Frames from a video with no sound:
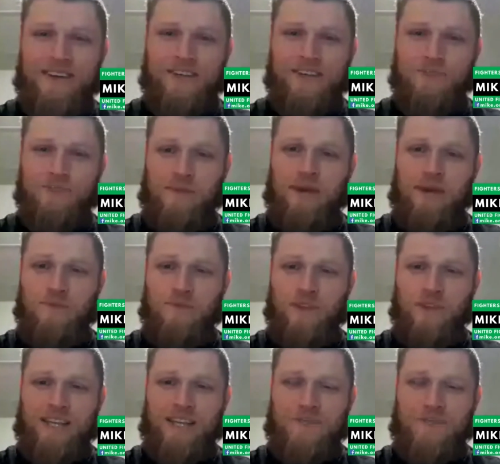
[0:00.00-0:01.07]
because my mom
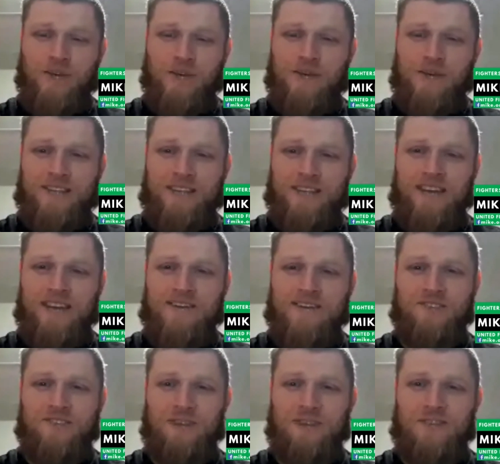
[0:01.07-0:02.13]
really liked Billy Ray
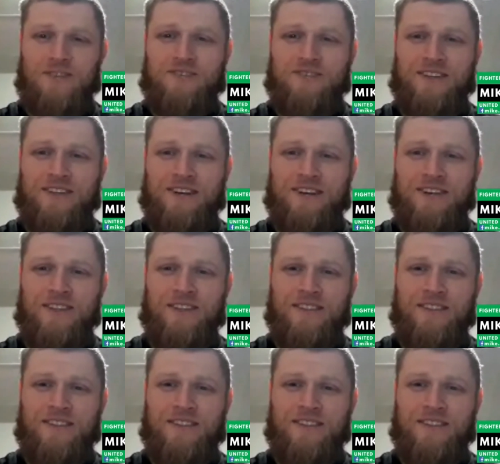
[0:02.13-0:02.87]
Cyrus, so I was the